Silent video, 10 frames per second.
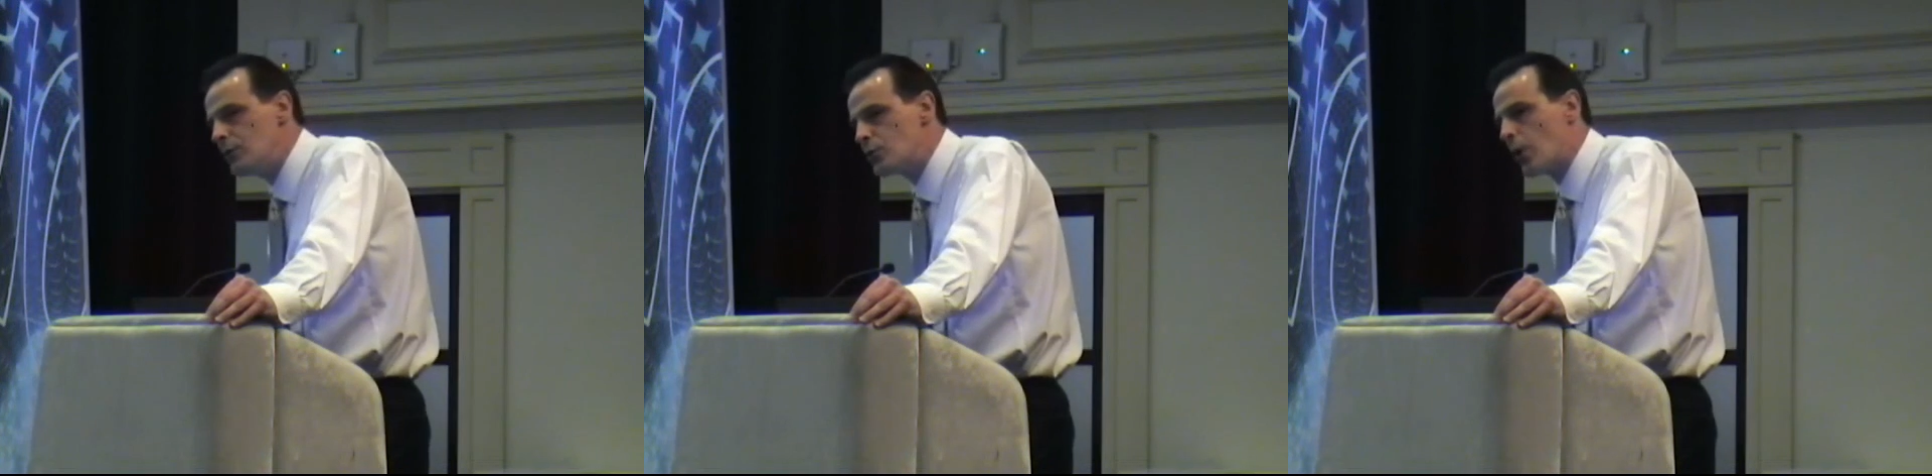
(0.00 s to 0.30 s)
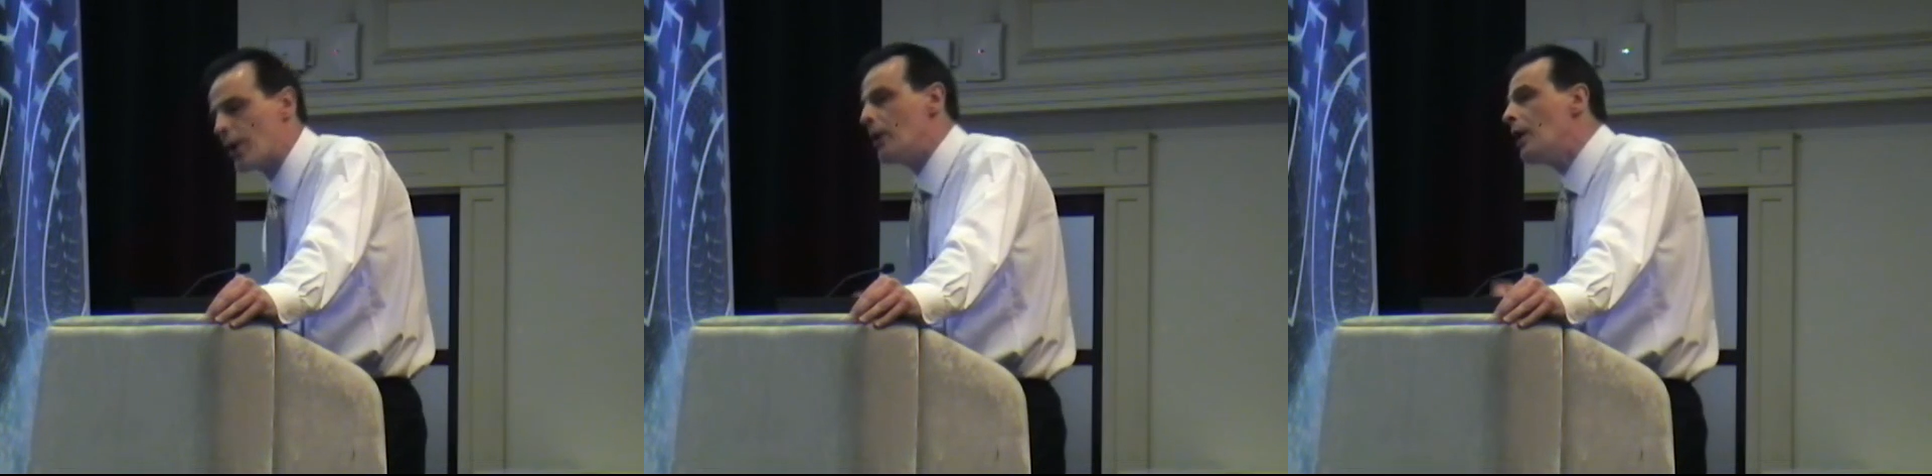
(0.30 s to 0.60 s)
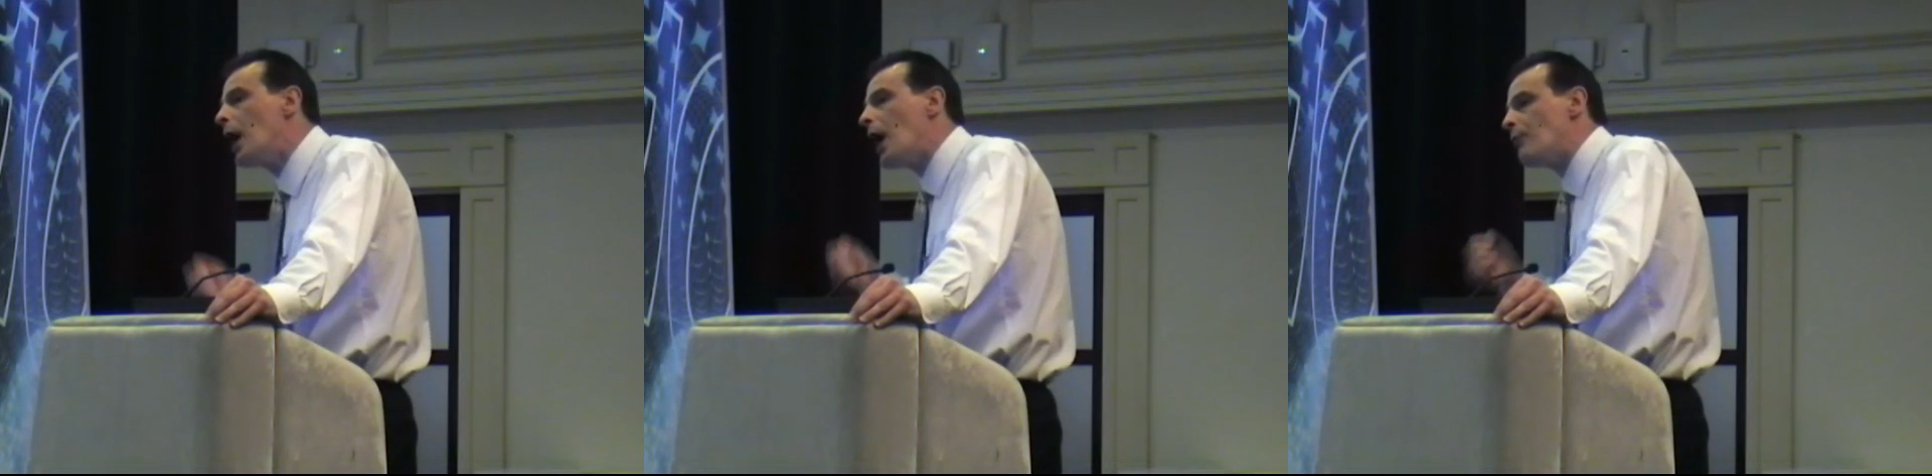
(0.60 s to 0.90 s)
is
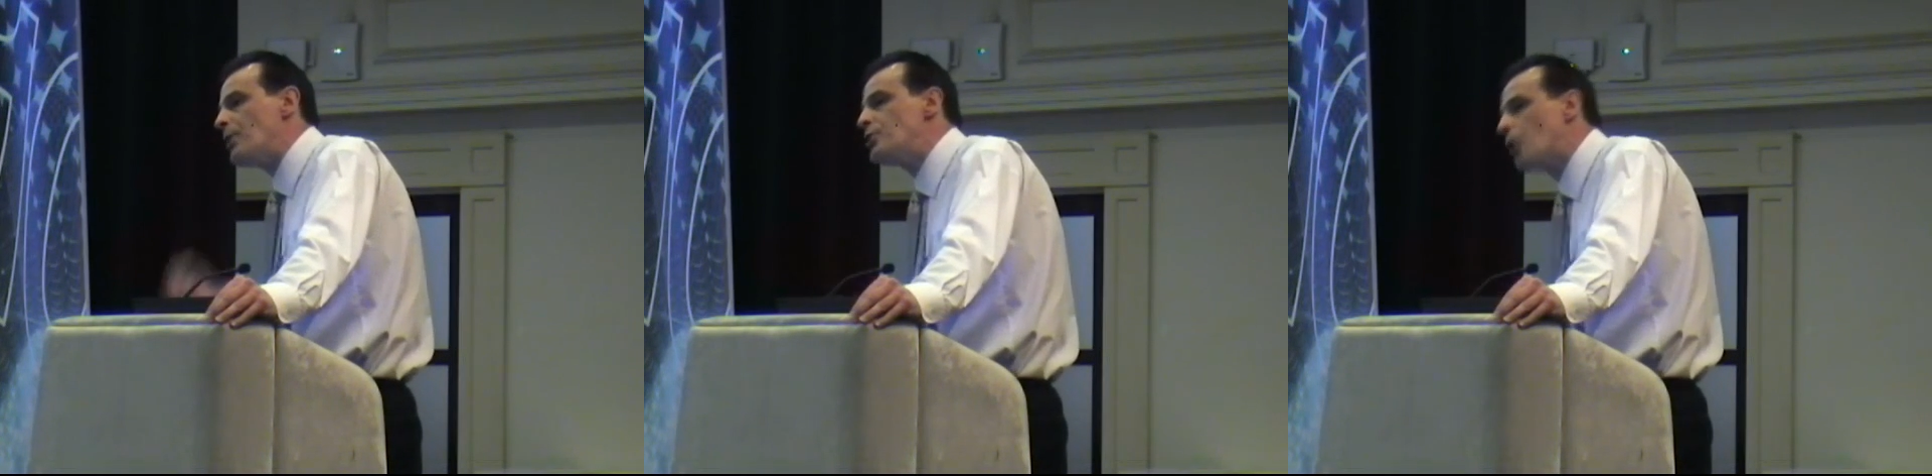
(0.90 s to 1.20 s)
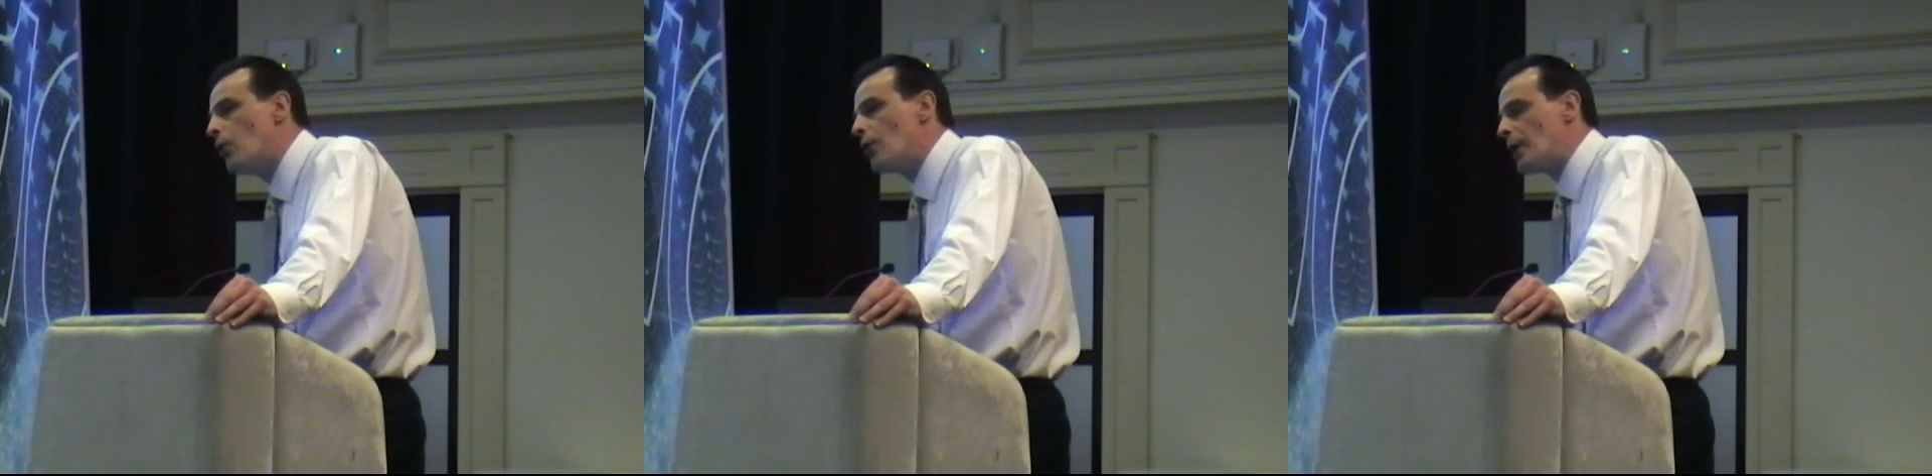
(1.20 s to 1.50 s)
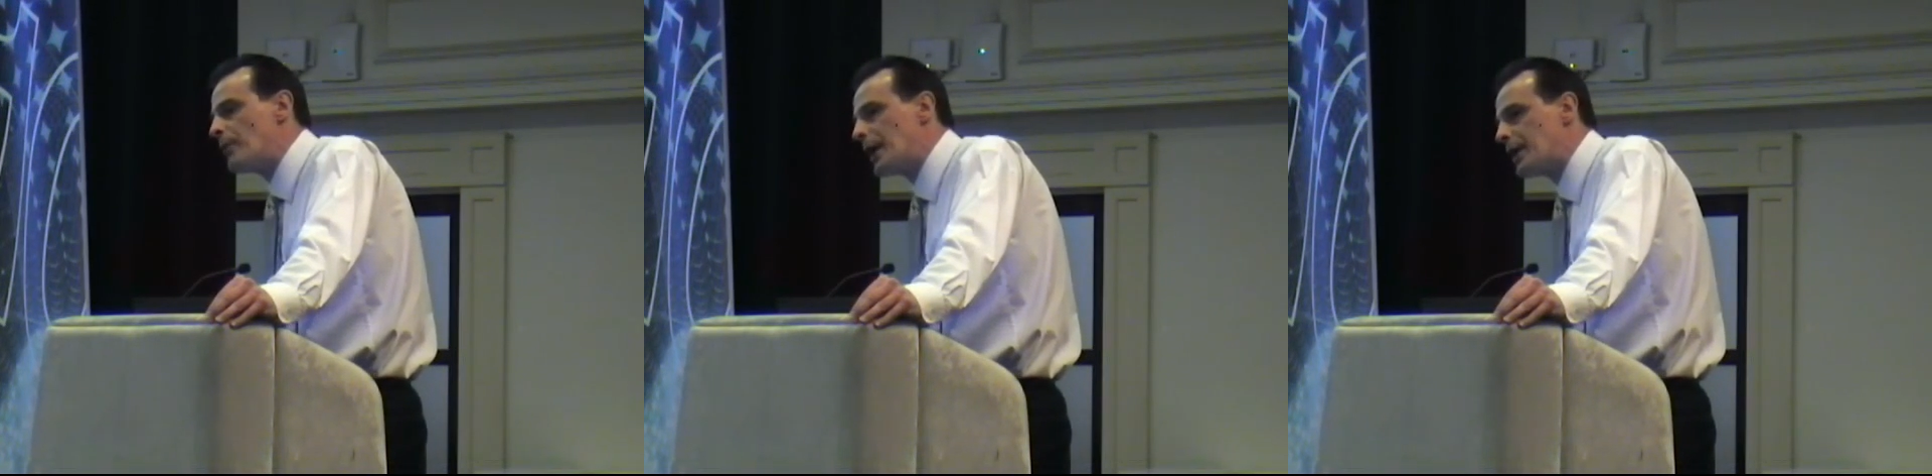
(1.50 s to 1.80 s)
what I've been told that
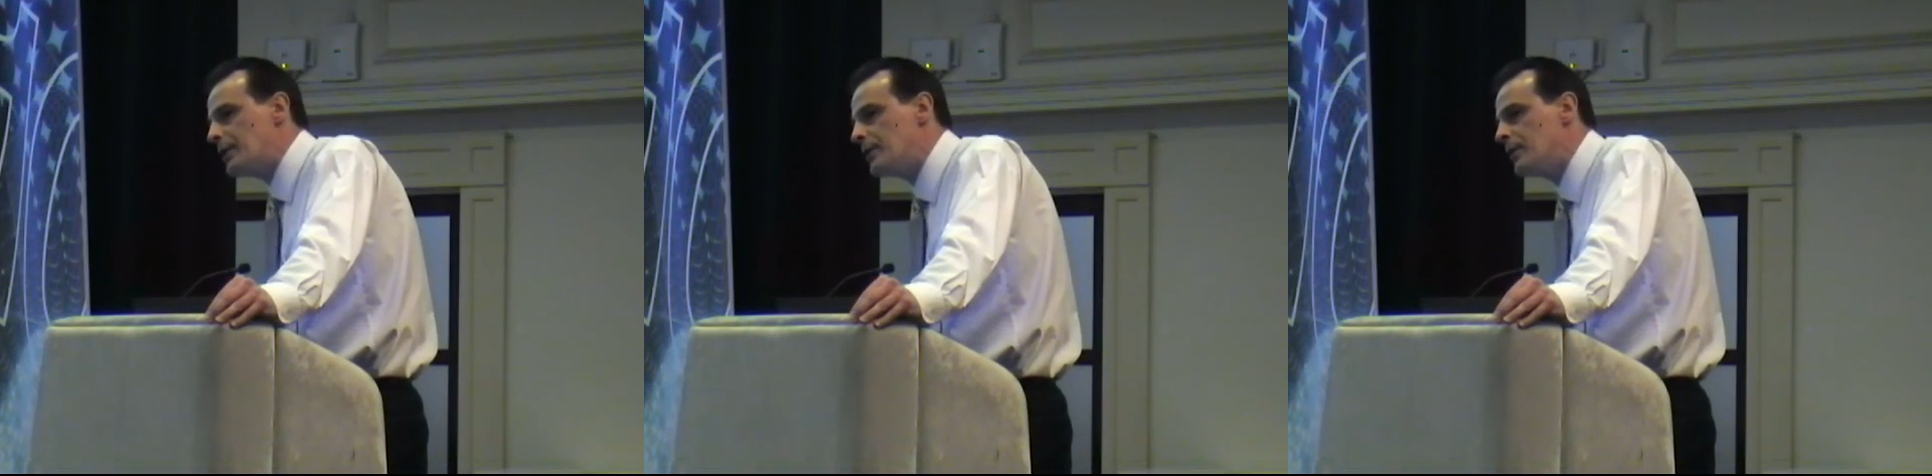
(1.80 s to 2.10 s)
I'm getting.